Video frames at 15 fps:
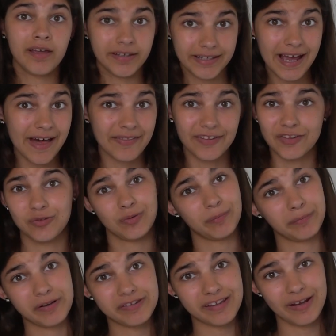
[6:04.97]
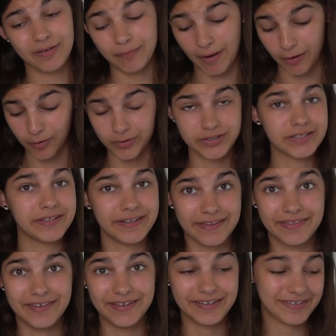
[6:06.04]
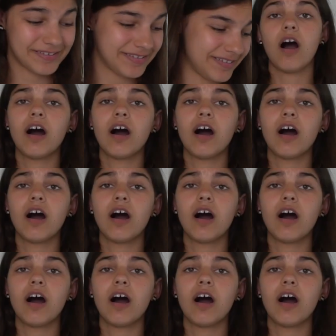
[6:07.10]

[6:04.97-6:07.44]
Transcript: yeah, that's what I'm gonna say about this.